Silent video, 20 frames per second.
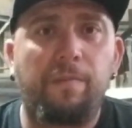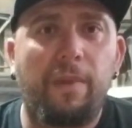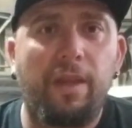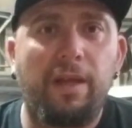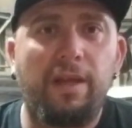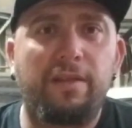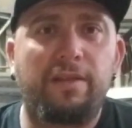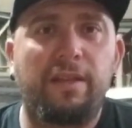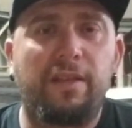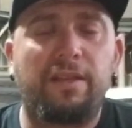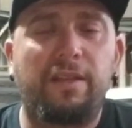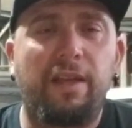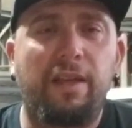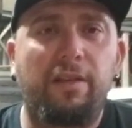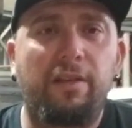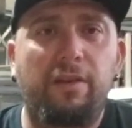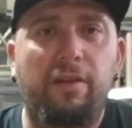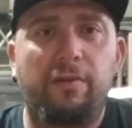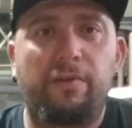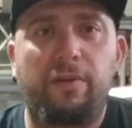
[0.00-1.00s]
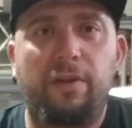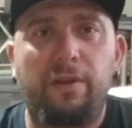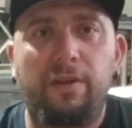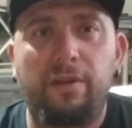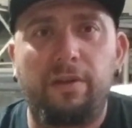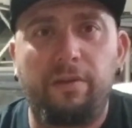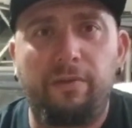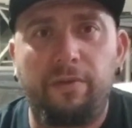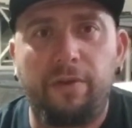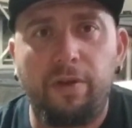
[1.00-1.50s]
It's at the end of
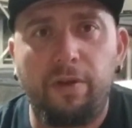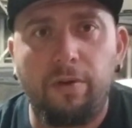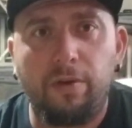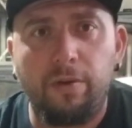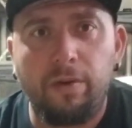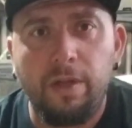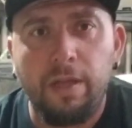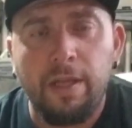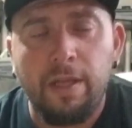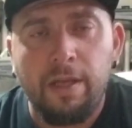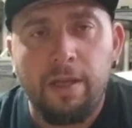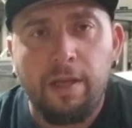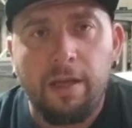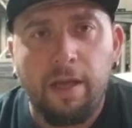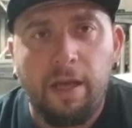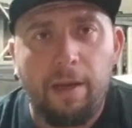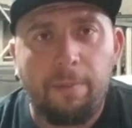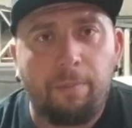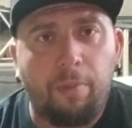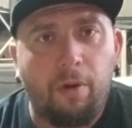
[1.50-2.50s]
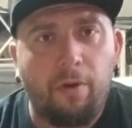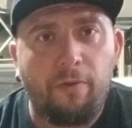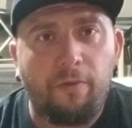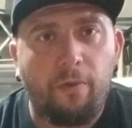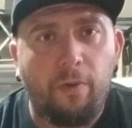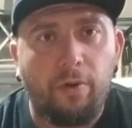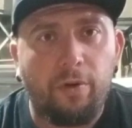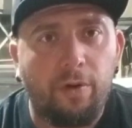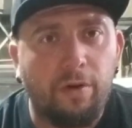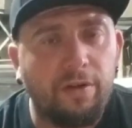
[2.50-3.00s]
the video at Paul
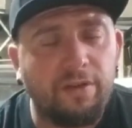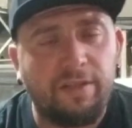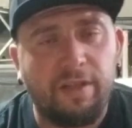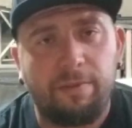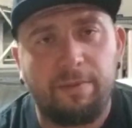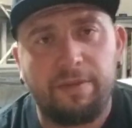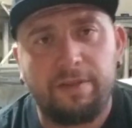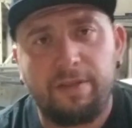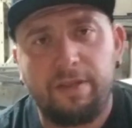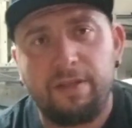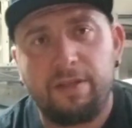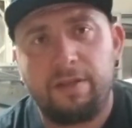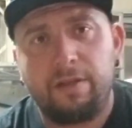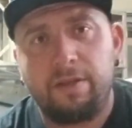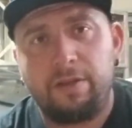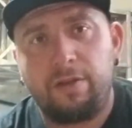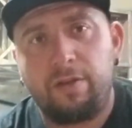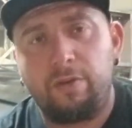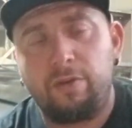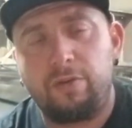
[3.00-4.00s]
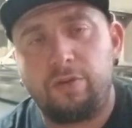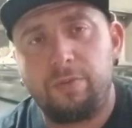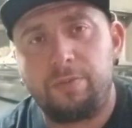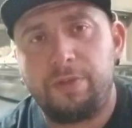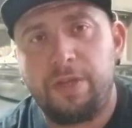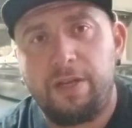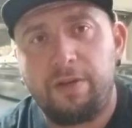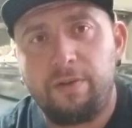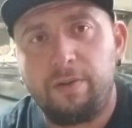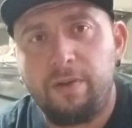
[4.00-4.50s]
Fodor, same as the YouTube
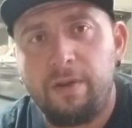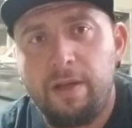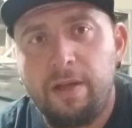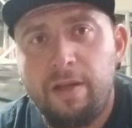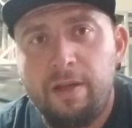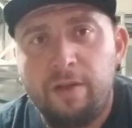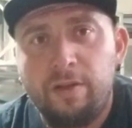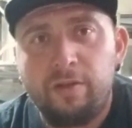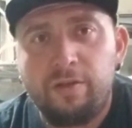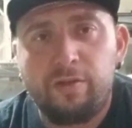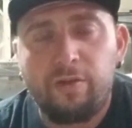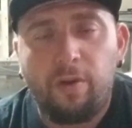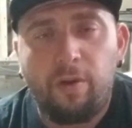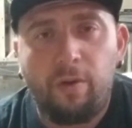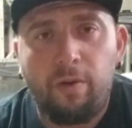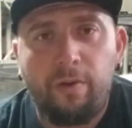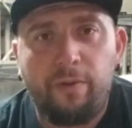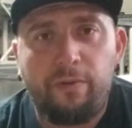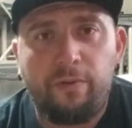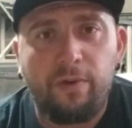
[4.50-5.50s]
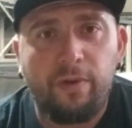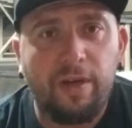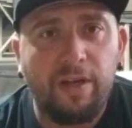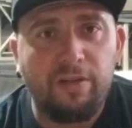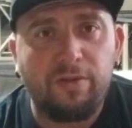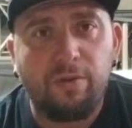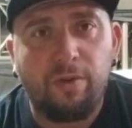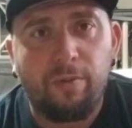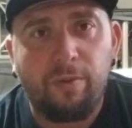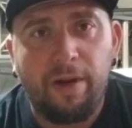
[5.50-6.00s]
channel. So if you
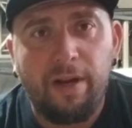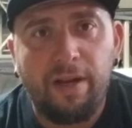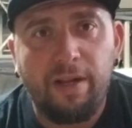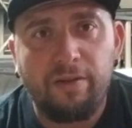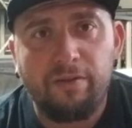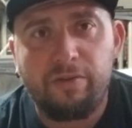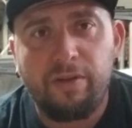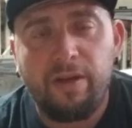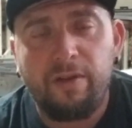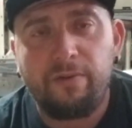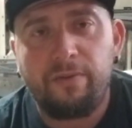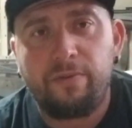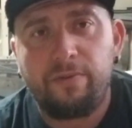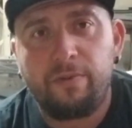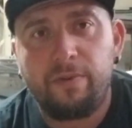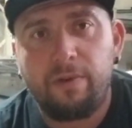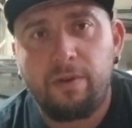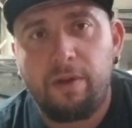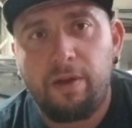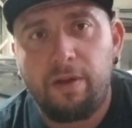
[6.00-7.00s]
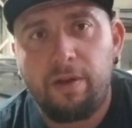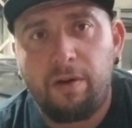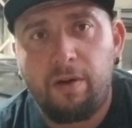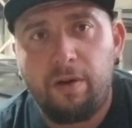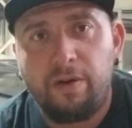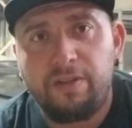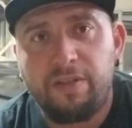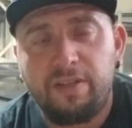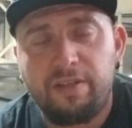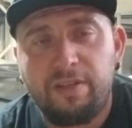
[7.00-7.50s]
guys do a right-hand drive
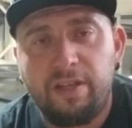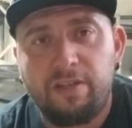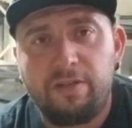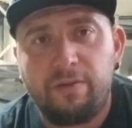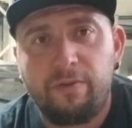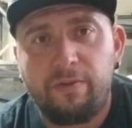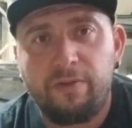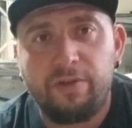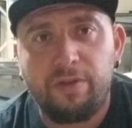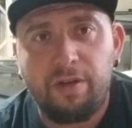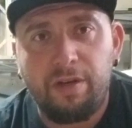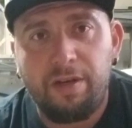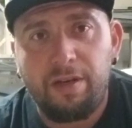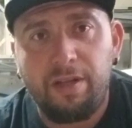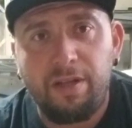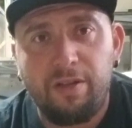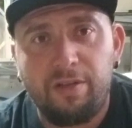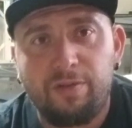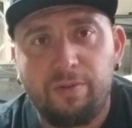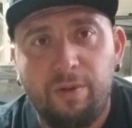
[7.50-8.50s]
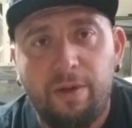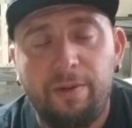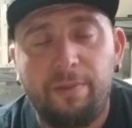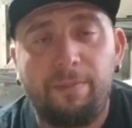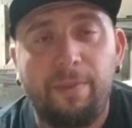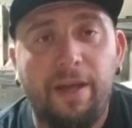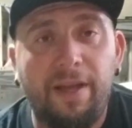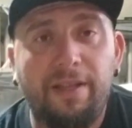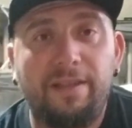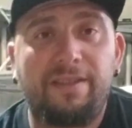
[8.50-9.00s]
RSX dash conversion on an ES1,
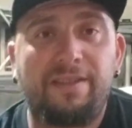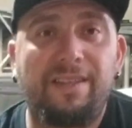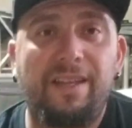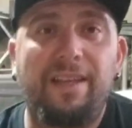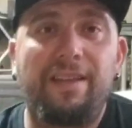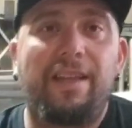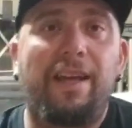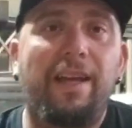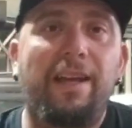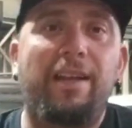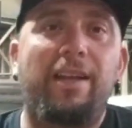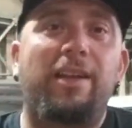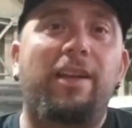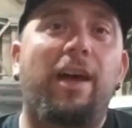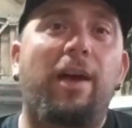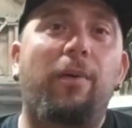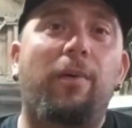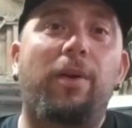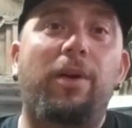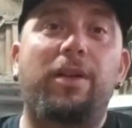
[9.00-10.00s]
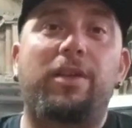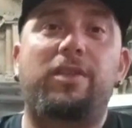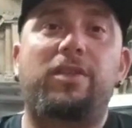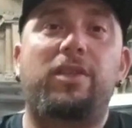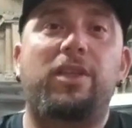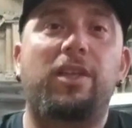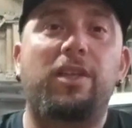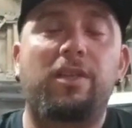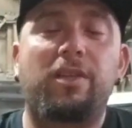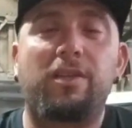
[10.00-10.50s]
man, send that in. I want to
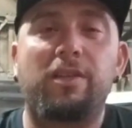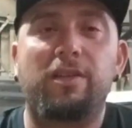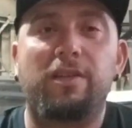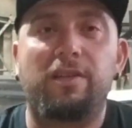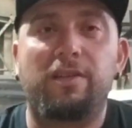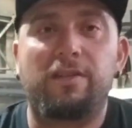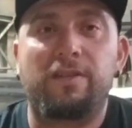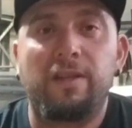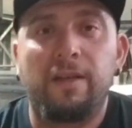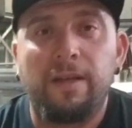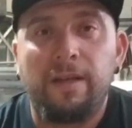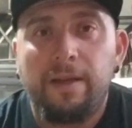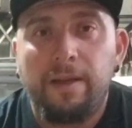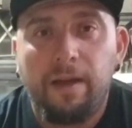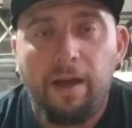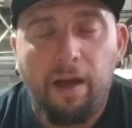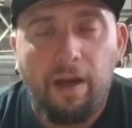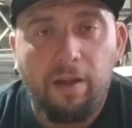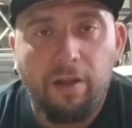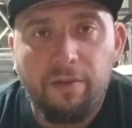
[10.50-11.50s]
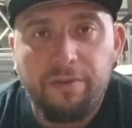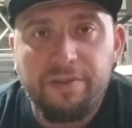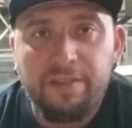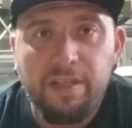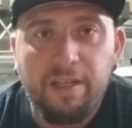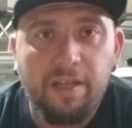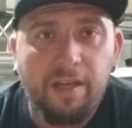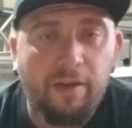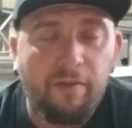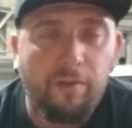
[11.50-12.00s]
see it because I love
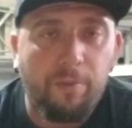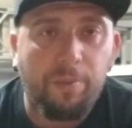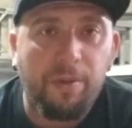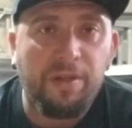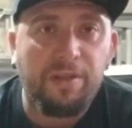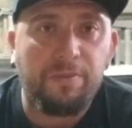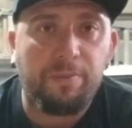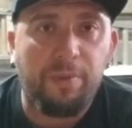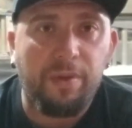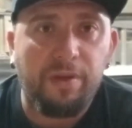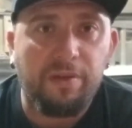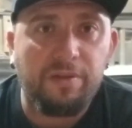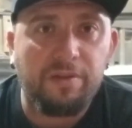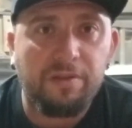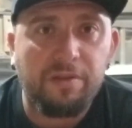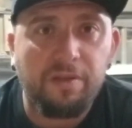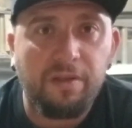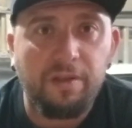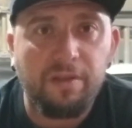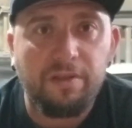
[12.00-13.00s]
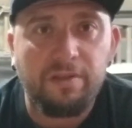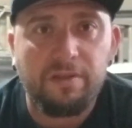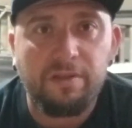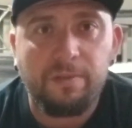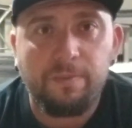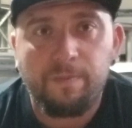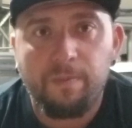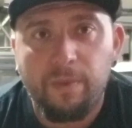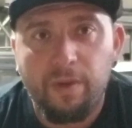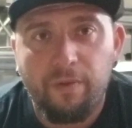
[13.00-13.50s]
seeing everybody's builds because
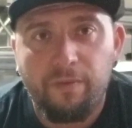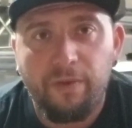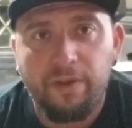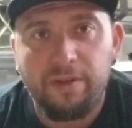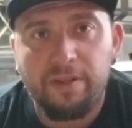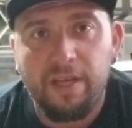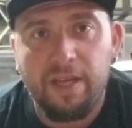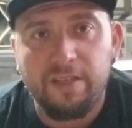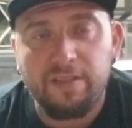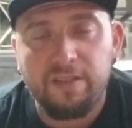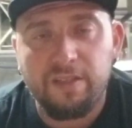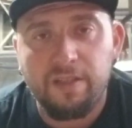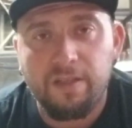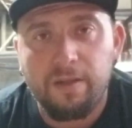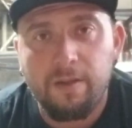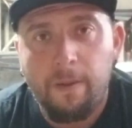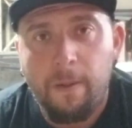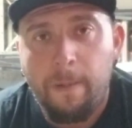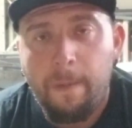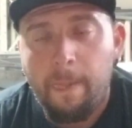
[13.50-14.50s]
they're fantastic.